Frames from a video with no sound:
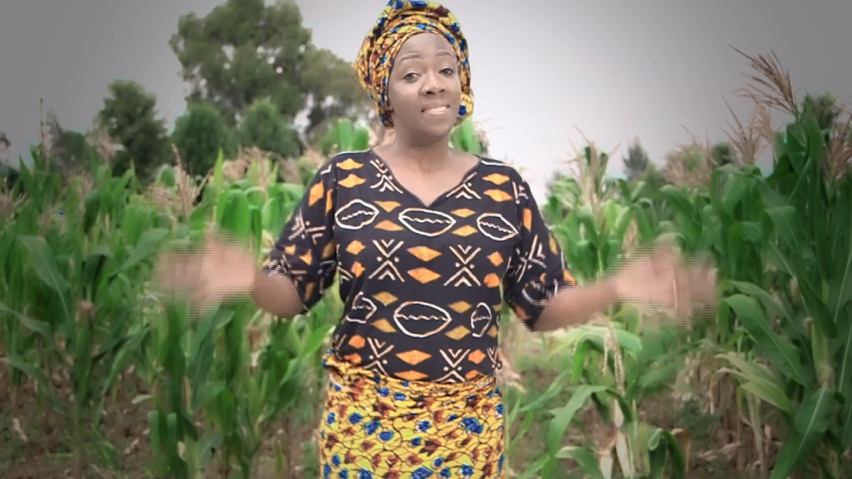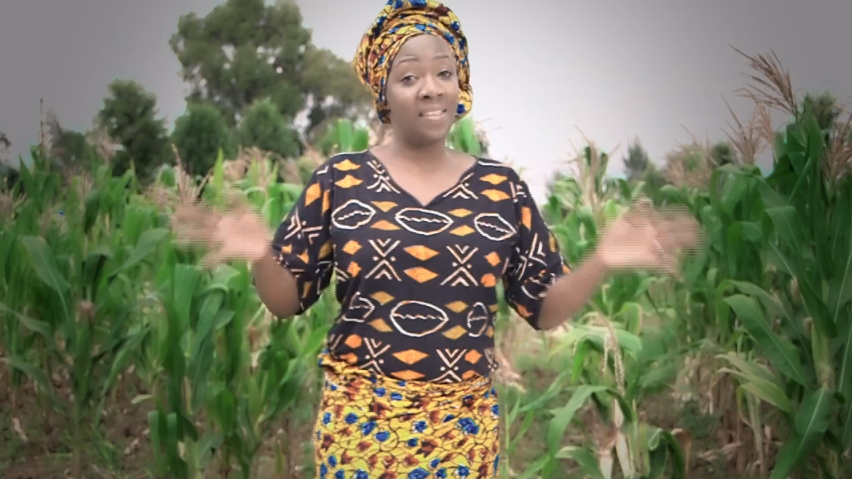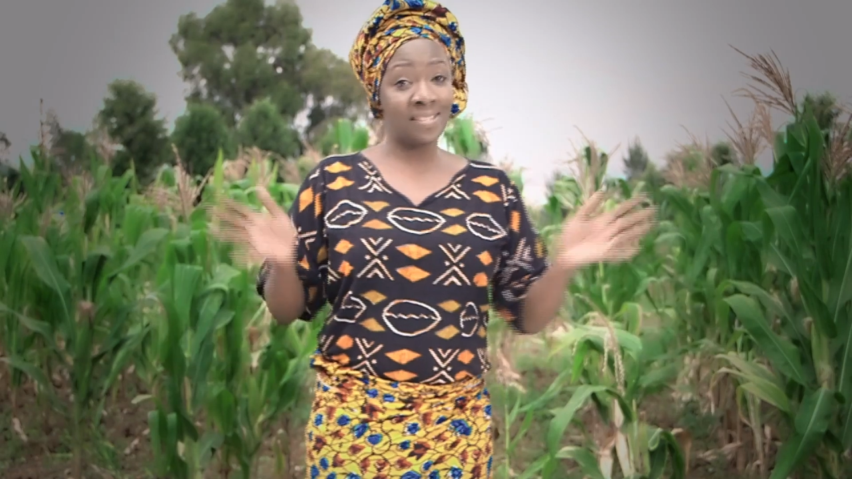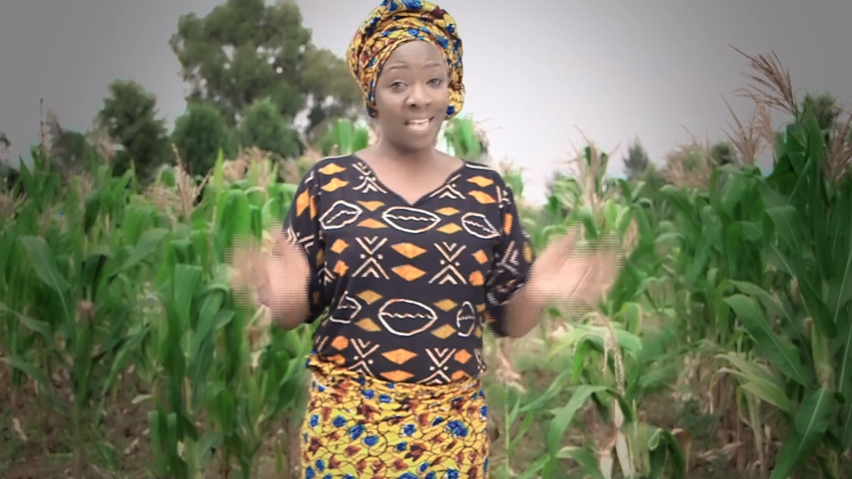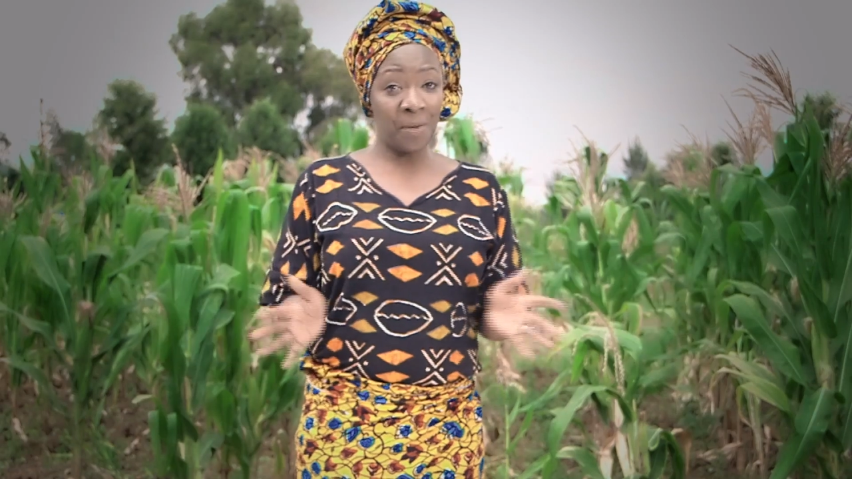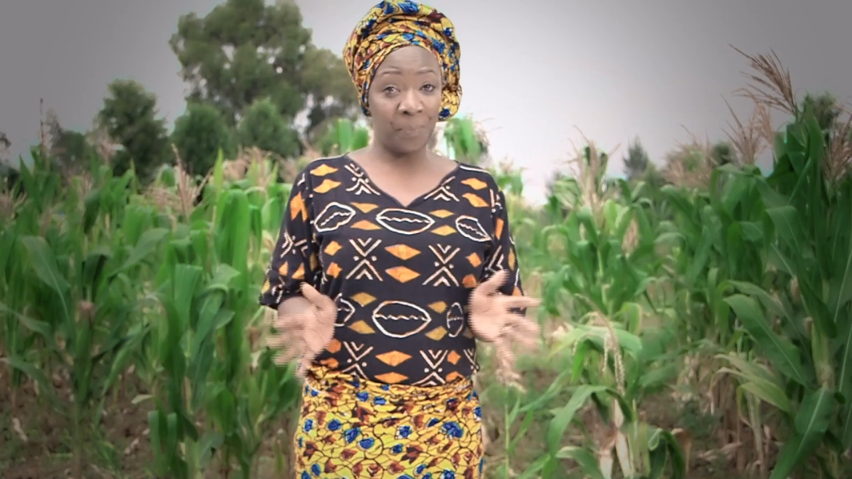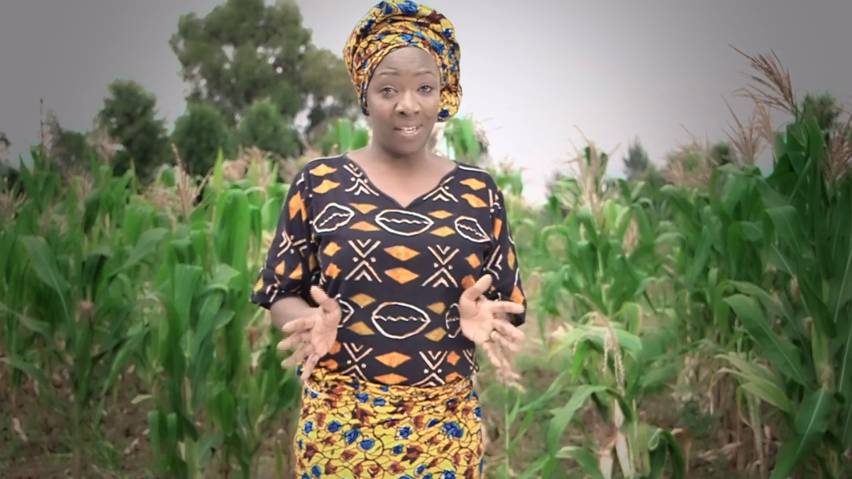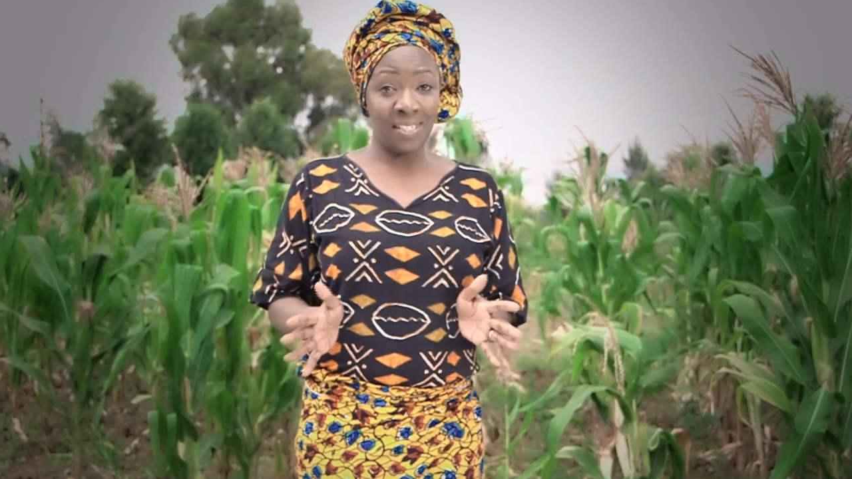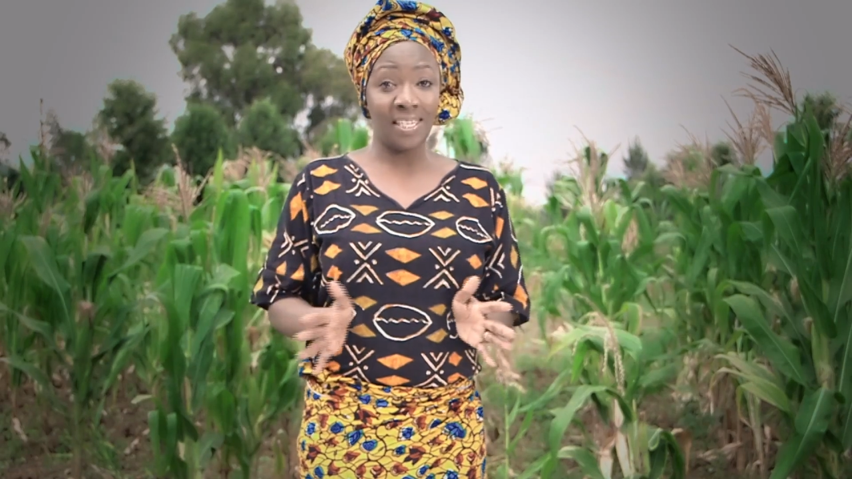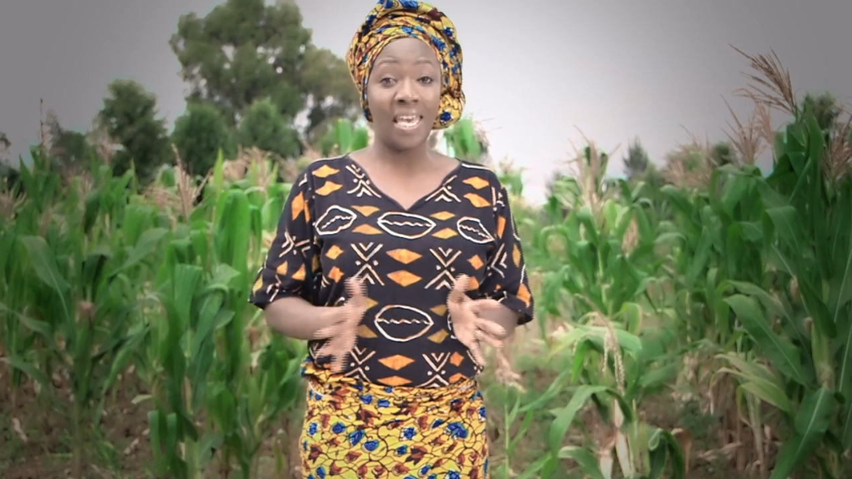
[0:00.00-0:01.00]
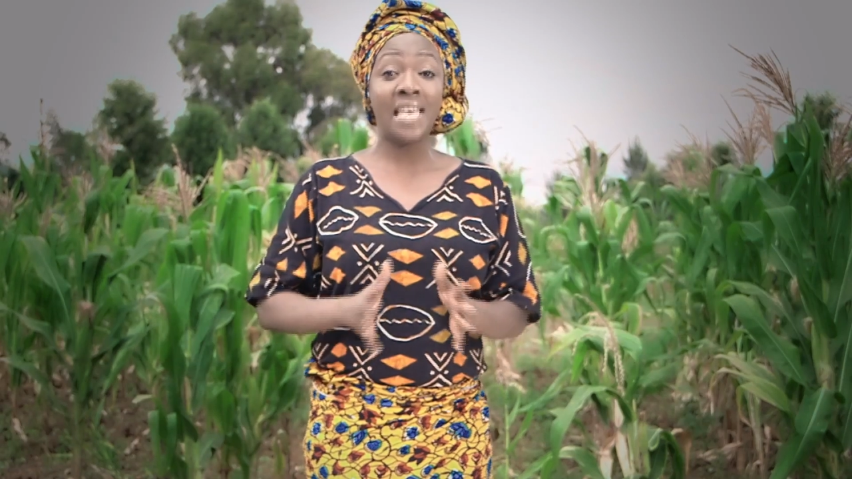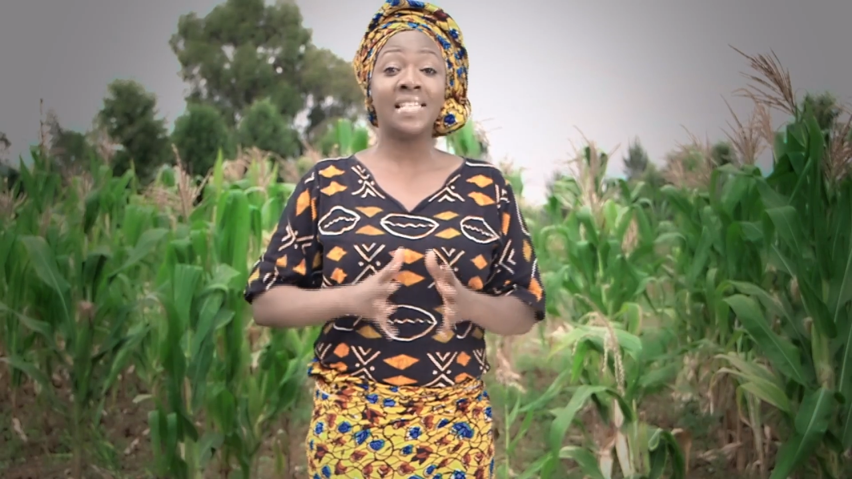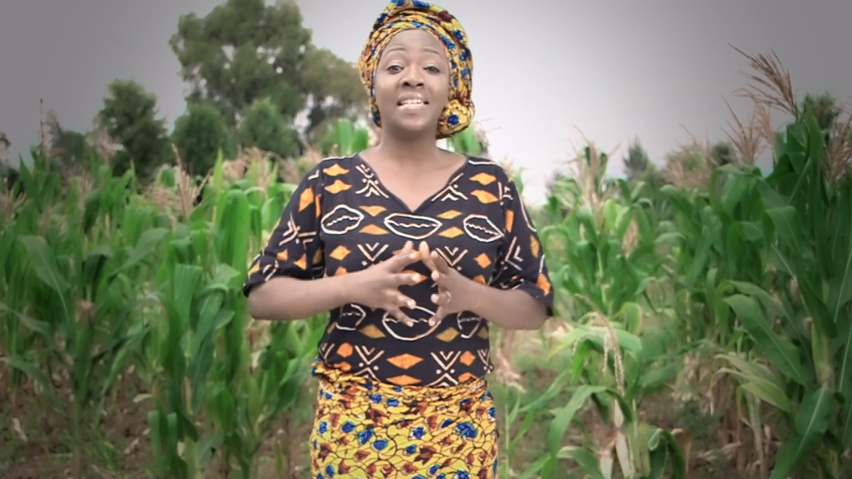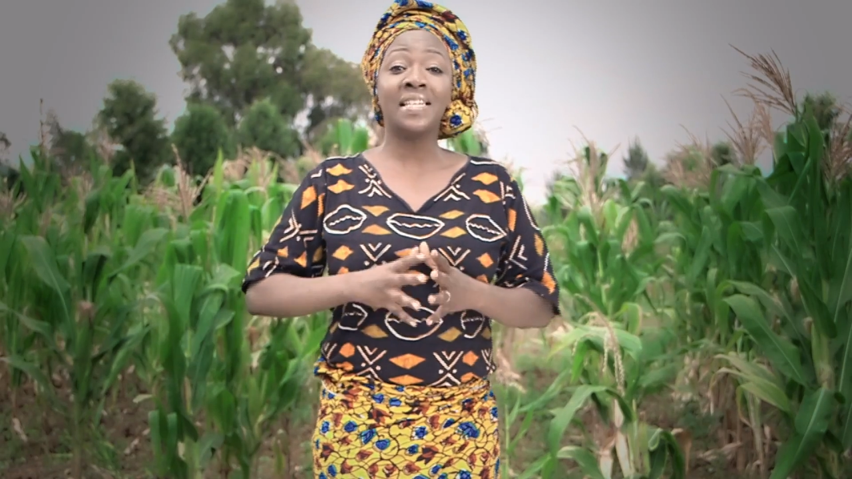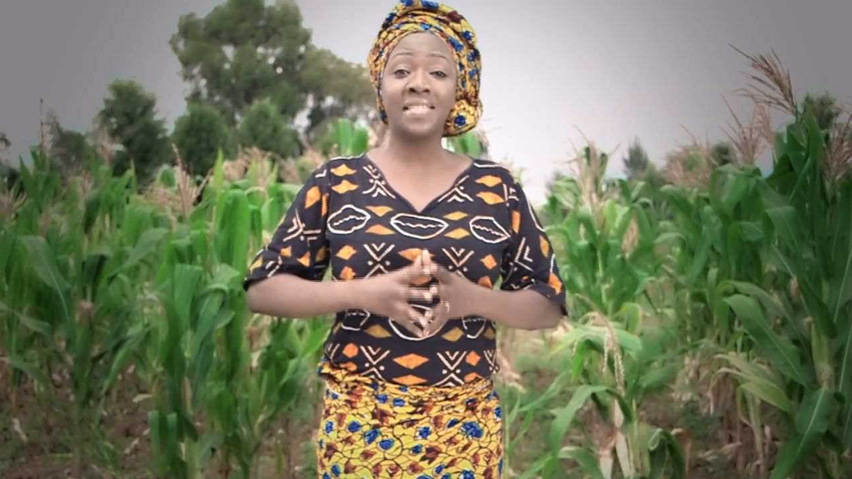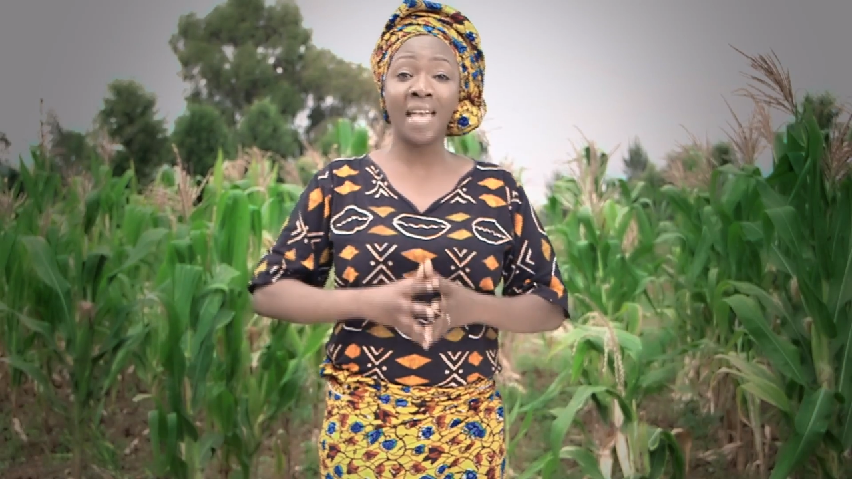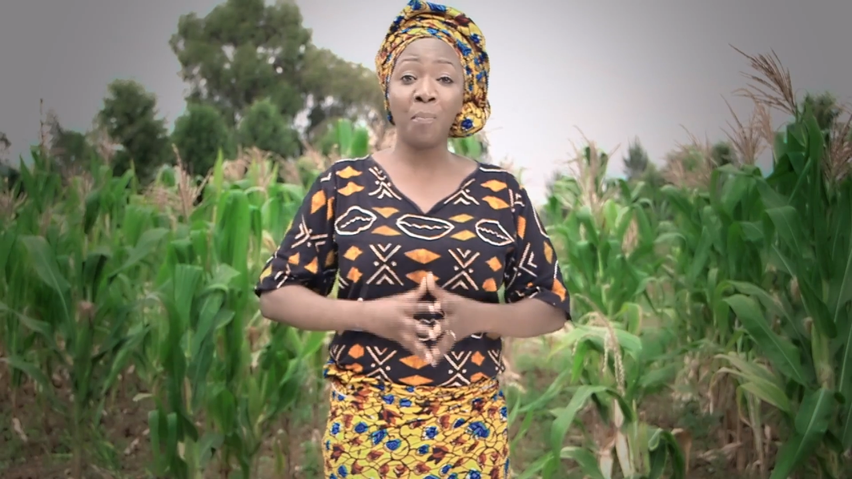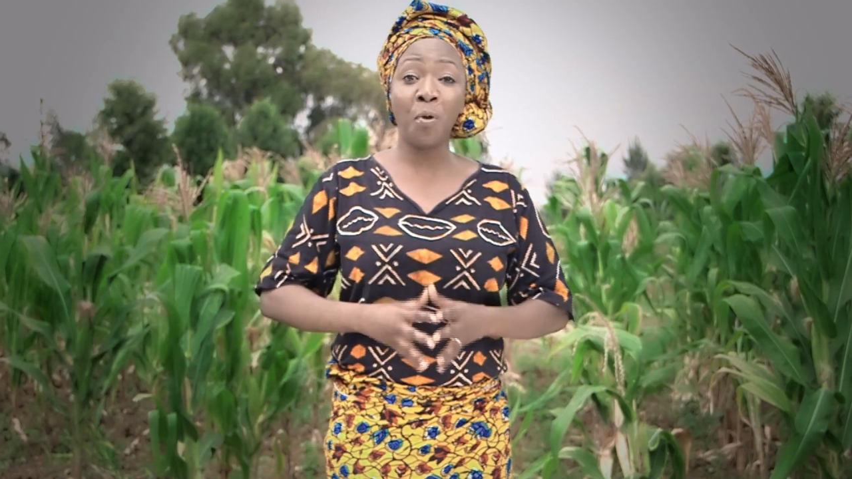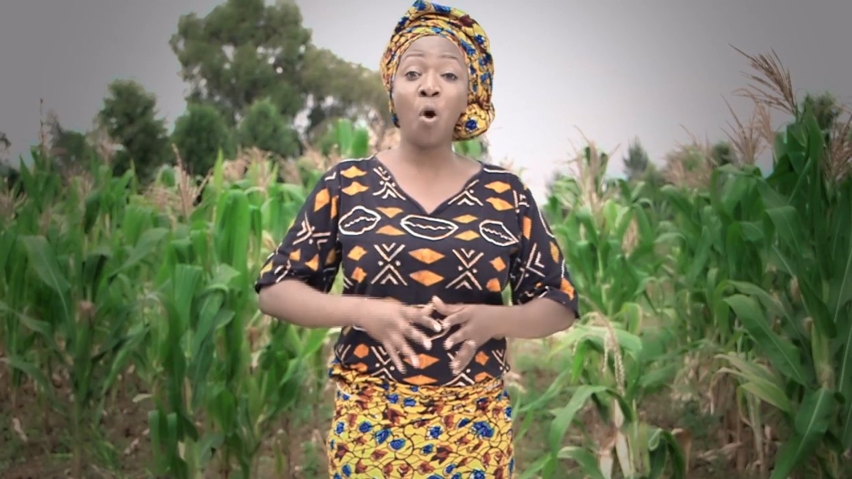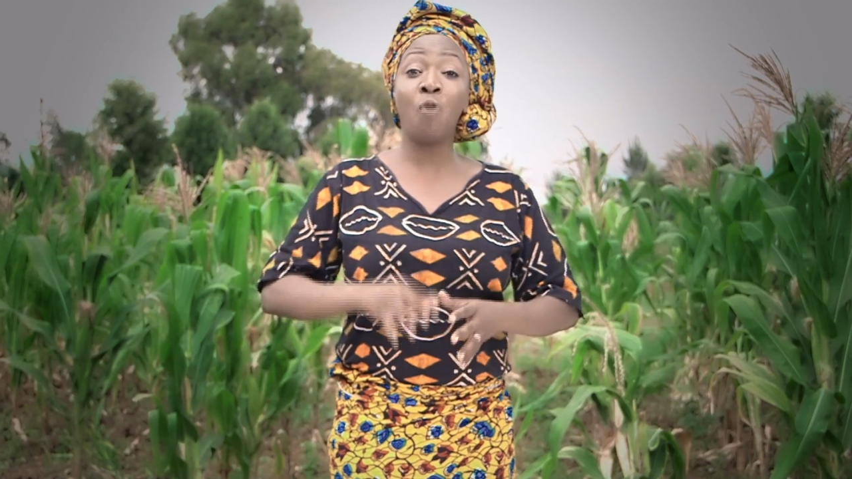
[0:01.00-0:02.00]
The Zypit is an example